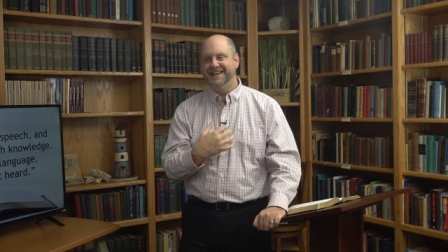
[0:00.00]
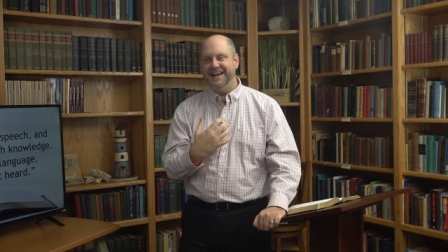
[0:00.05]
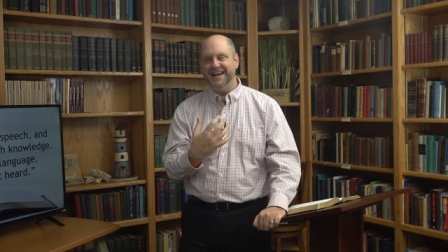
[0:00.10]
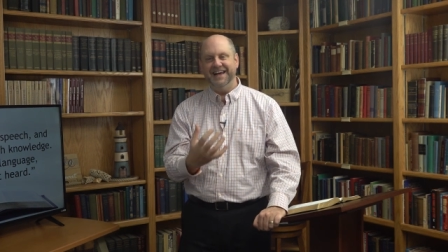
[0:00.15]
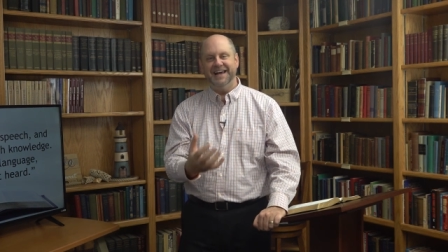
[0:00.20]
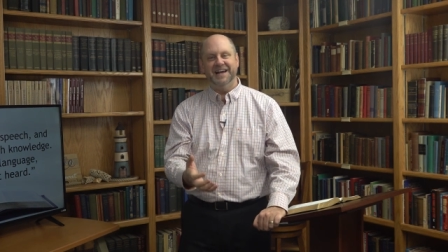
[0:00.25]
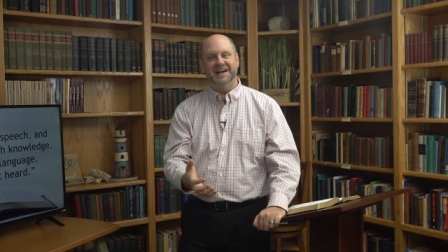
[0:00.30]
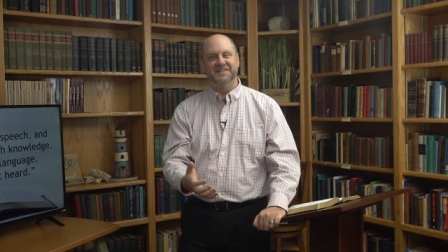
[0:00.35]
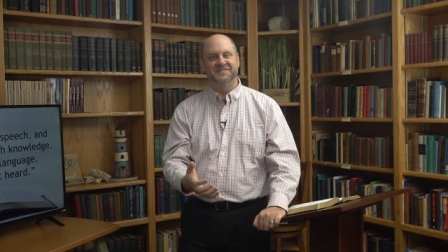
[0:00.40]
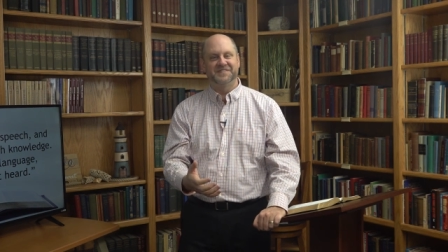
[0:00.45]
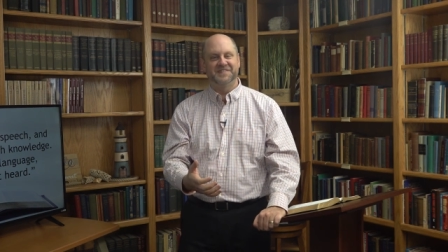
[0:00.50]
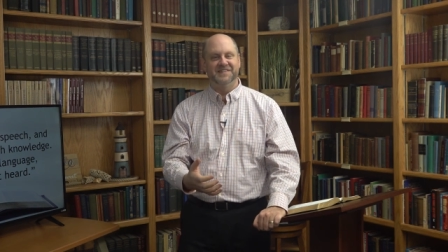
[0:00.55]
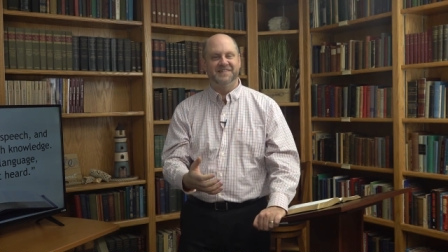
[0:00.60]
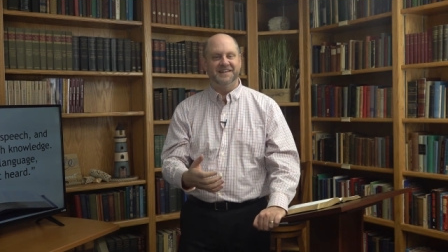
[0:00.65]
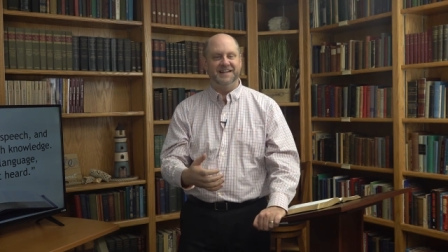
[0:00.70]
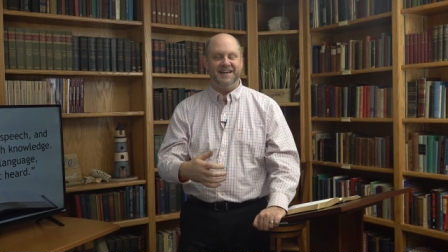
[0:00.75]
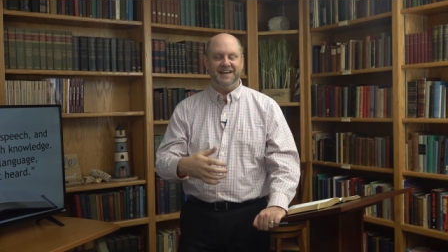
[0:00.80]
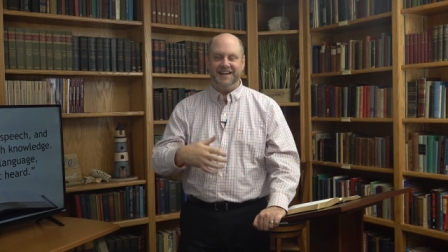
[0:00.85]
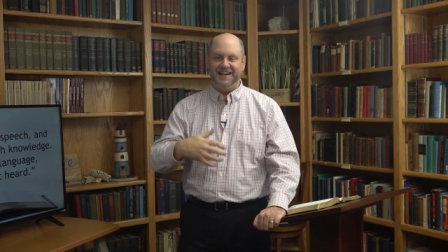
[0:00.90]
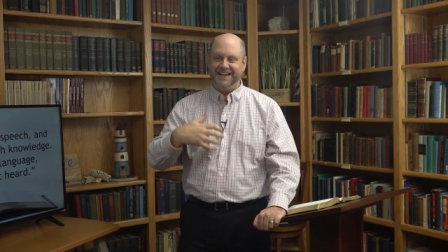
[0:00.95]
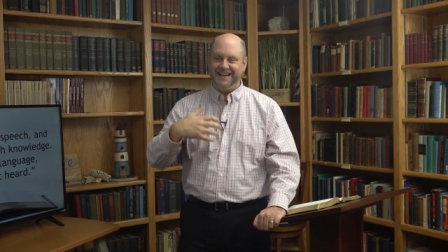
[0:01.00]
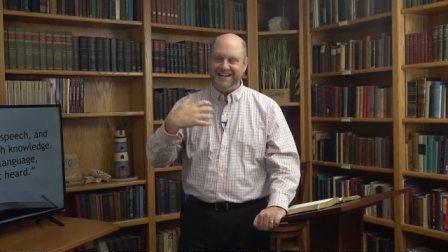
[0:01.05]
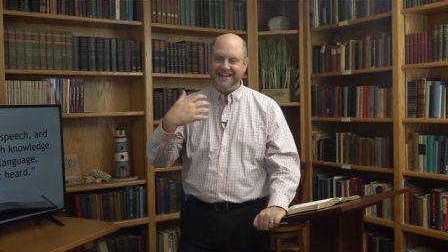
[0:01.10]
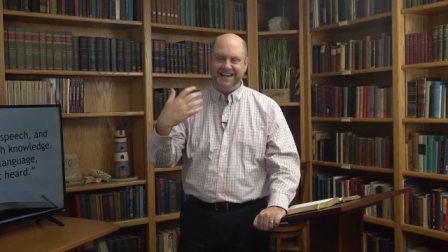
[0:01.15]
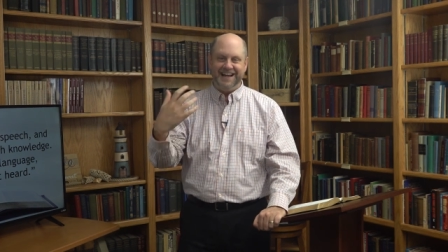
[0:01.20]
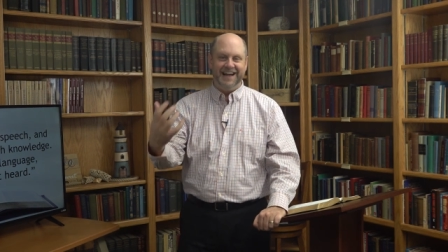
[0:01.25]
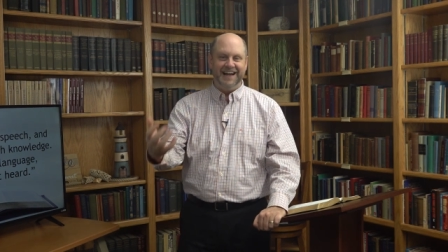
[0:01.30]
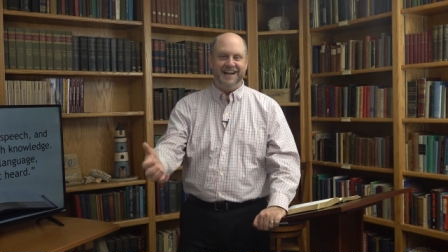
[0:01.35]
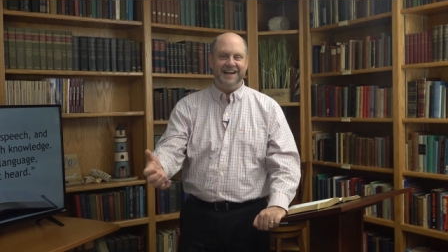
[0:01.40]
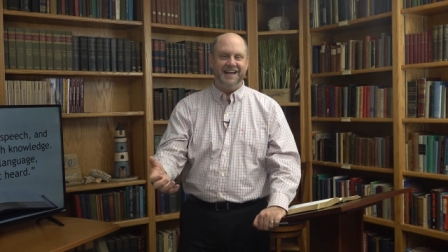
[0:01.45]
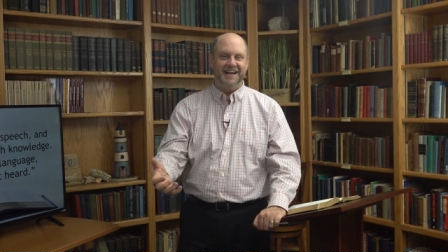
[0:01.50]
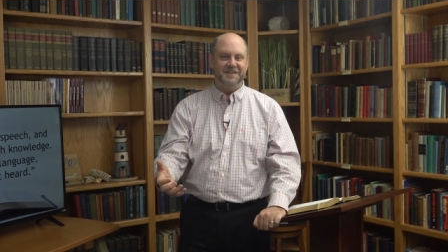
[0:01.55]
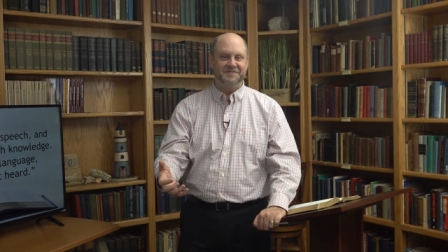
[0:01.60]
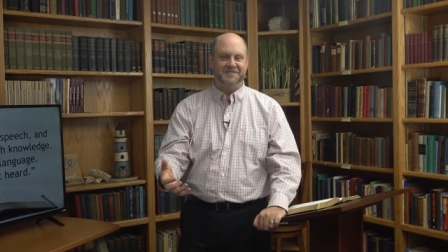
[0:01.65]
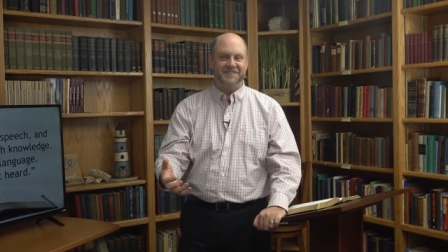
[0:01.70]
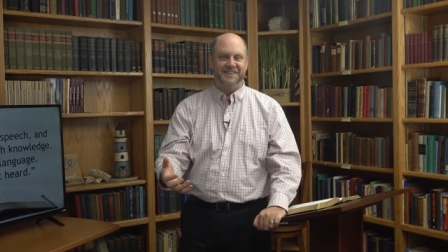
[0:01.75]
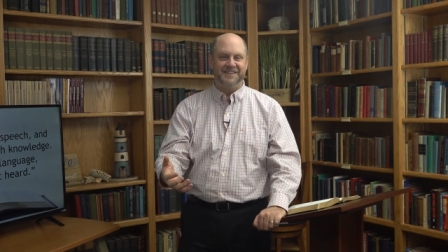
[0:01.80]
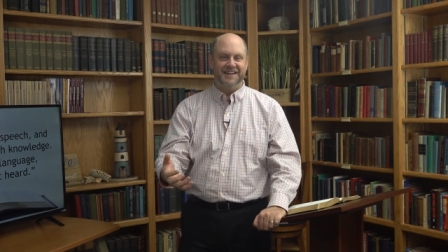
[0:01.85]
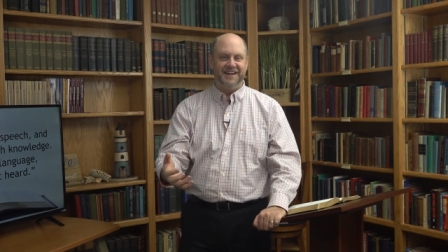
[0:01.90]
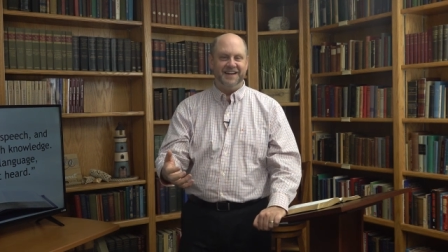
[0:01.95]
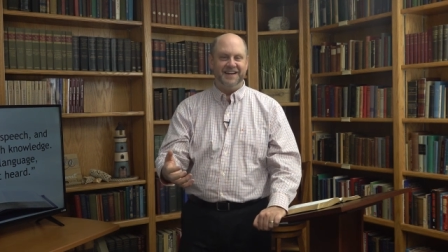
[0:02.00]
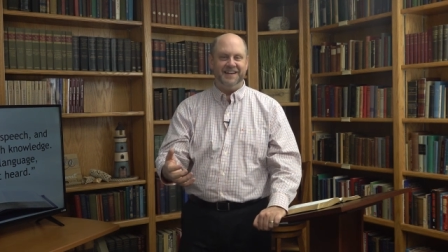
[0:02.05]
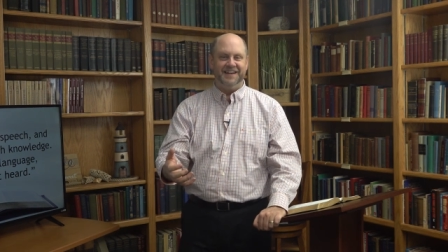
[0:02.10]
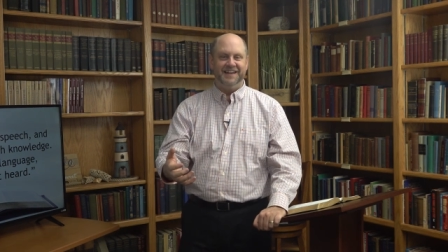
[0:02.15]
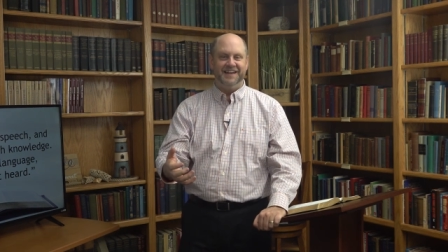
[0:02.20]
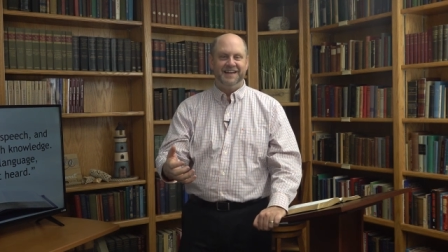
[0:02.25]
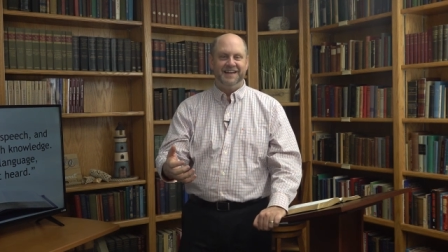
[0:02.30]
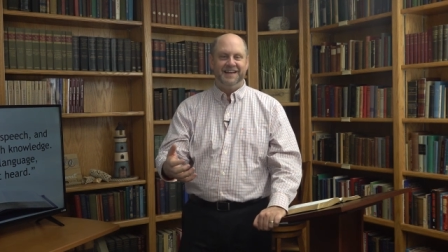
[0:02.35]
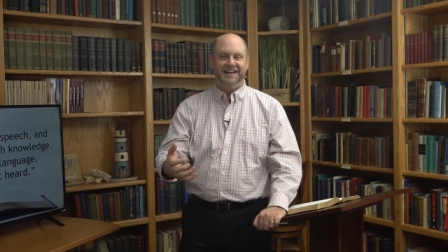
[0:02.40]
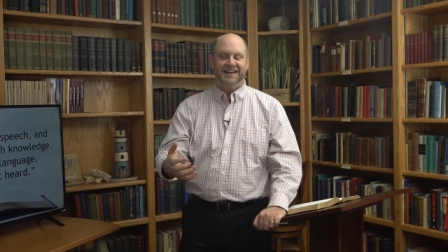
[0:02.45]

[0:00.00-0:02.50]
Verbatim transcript: day after day, night after night,